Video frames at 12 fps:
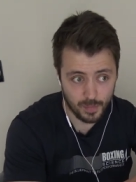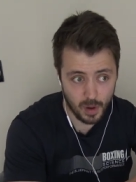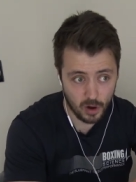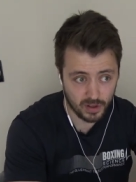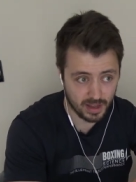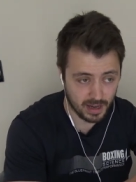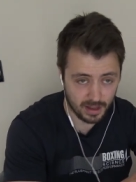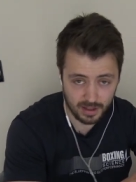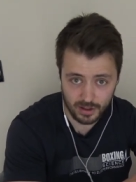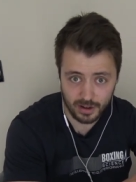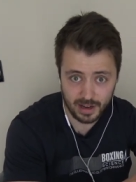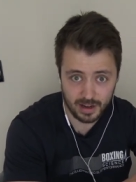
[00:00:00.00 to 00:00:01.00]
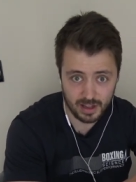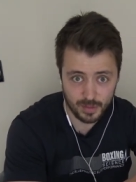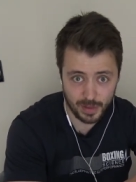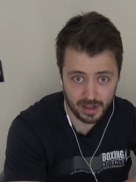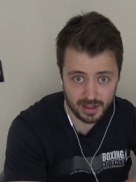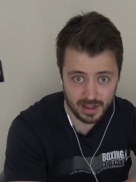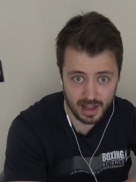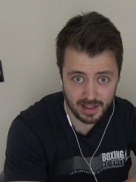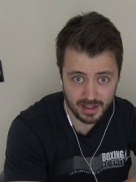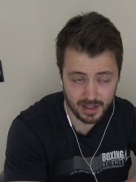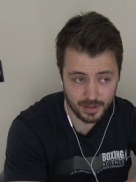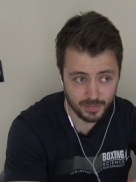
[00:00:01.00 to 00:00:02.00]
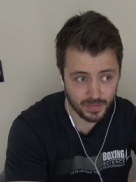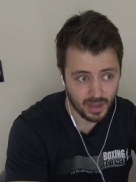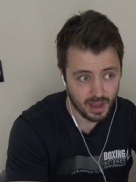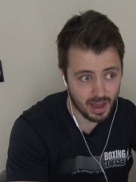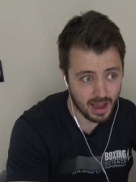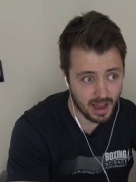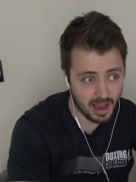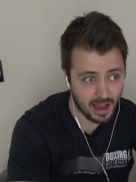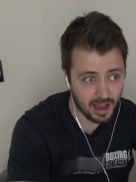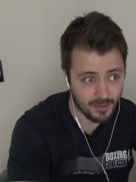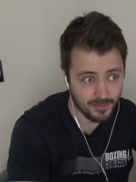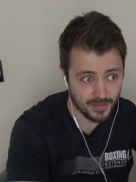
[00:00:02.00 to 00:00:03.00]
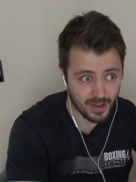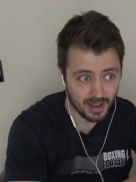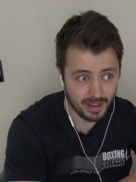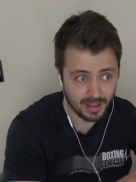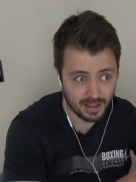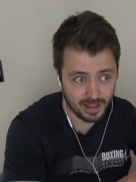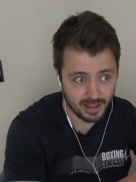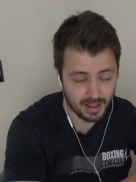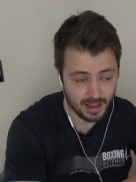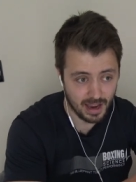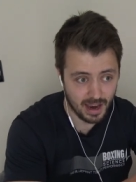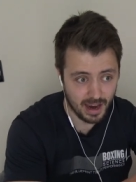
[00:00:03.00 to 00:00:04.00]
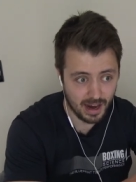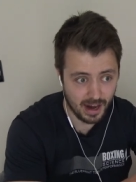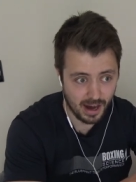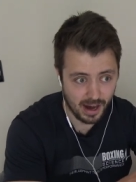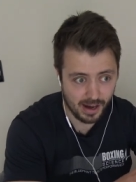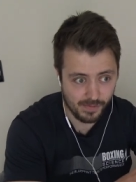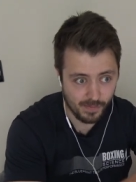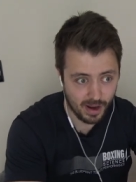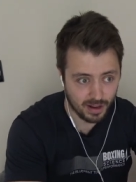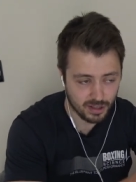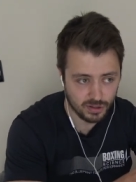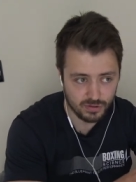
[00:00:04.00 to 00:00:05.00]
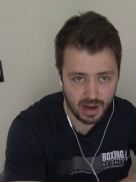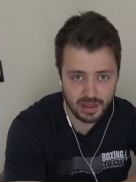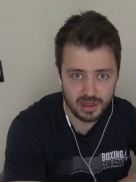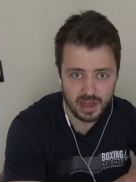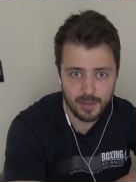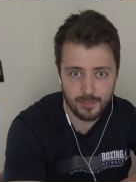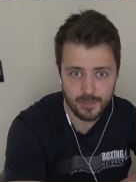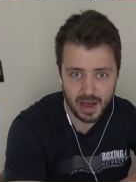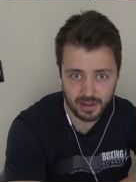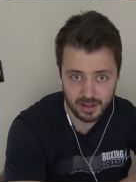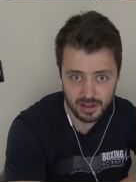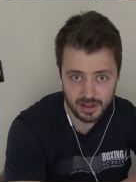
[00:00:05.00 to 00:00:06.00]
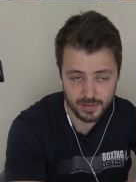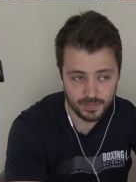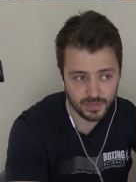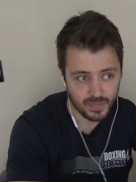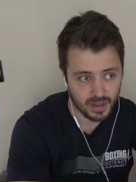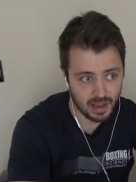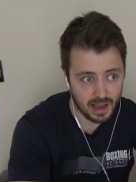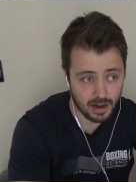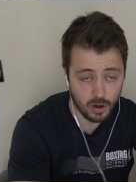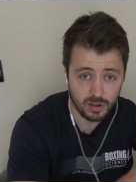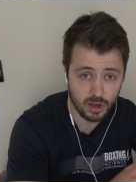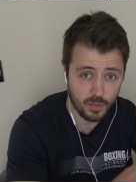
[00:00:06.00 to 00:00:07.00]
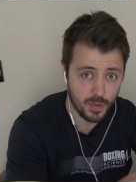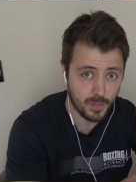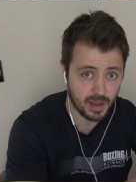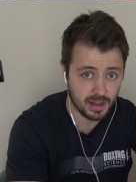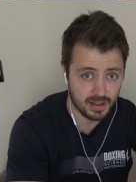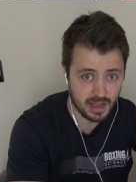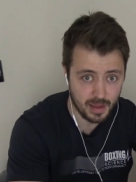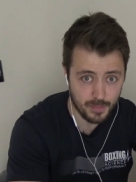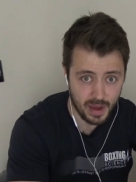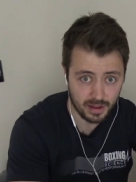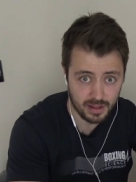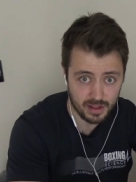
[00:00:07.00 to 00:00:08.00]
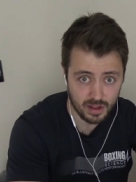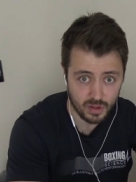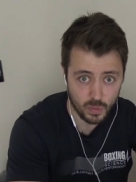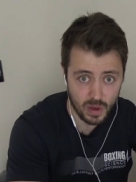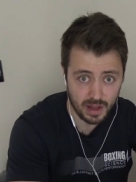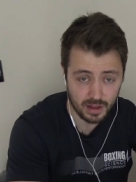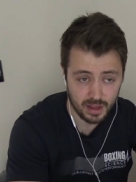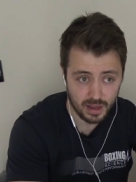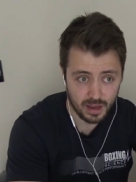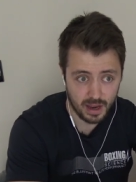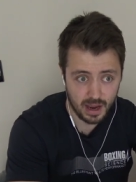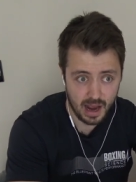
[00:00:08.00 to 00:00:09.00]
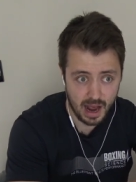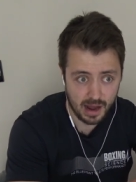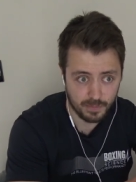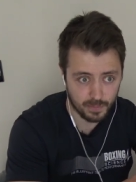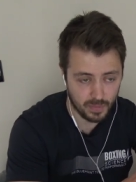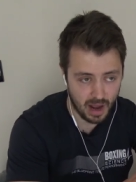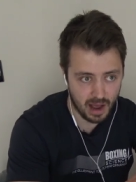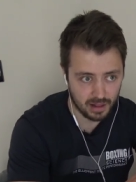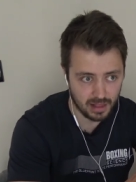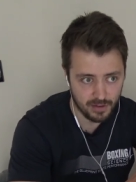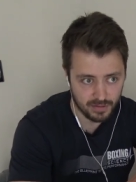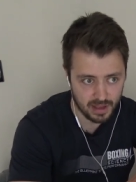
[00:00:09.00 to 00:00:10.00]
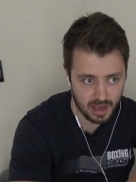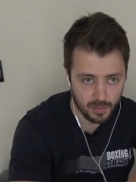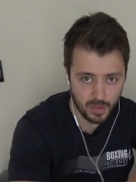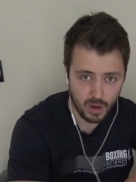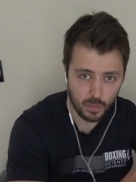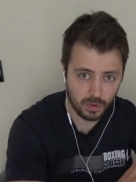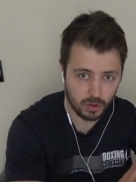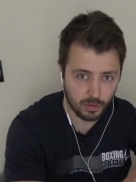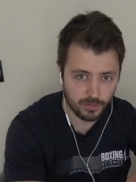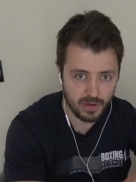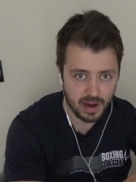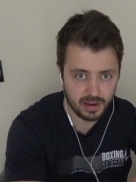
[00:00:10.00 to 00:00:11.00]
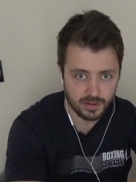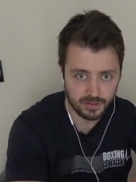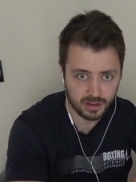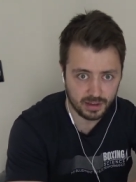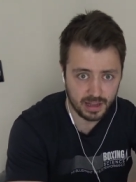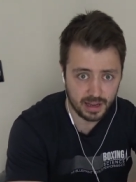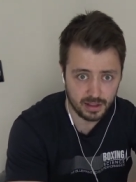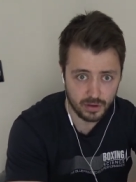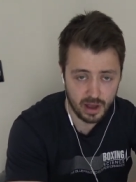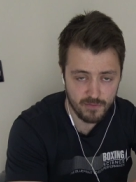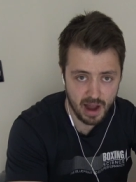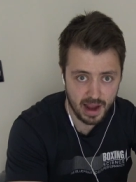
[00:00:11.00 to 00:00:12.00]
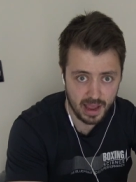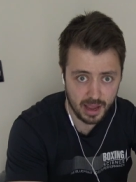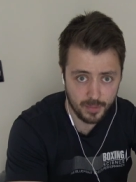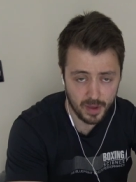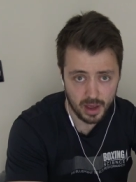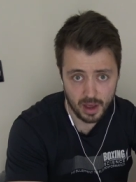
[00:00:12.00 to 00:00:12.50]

Boxing is done in a split stance. Um, there's a strength imbalance and also a mobility imbalance as well. Uh, our, our, left hip will look very differently to our right hip